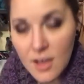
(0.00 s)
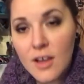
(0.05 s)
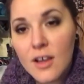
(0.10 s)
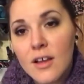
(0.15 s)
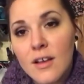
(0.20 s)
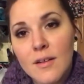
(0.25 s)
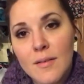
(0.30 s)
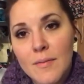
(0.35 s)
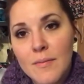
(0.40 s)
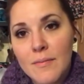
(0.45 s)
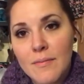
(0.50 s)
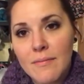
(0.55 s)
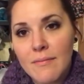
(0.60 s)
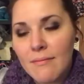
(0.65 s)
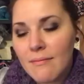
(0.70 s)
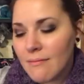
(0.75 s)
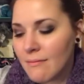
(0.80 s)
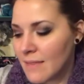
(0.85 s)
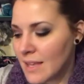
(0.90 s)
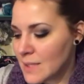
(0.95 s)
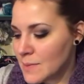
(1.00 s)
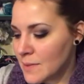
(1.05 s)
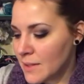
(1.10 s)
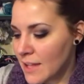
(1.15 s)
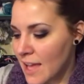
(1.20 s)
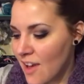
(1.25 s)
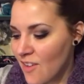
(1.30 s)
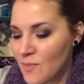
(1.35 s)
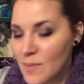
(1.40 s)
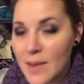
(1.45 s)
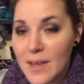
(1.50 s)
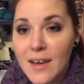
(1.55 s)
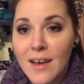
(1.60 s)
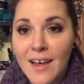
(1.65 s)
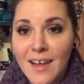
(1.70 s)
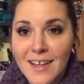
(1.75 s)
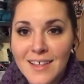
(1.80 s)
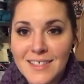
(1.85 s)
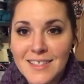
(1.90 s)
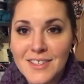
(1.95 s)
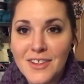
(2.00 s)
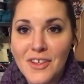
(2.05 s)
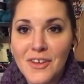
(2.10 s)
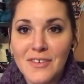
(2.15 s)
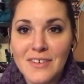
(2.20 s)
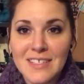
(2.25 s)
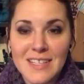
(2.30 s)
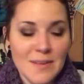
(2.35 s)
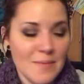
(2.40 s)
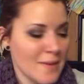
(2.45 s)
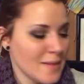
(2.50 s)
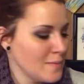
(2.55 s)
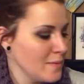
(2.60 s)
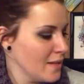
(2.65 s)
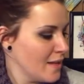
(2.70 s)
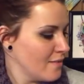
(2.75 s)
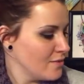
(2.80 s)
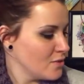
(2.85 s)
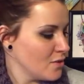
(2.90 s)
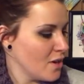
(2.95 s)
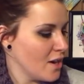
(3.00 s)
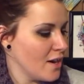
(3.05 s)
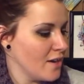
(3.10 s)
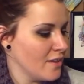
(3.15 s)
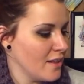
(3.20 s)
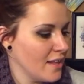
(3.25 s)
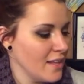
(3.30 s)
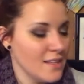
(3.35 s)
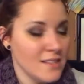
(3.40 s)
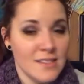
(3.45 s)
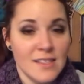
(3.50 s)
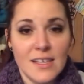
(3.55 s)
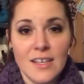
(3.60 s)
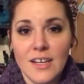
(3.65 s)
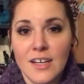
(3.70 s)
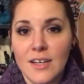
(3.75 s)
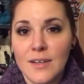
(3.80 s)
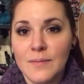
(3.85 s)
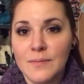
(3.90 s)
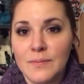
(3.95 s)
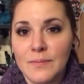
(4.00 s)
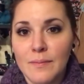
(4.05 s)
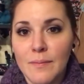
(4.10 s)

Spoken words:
it makes me laugh because the only reason it makes me laugh so hard that he's here,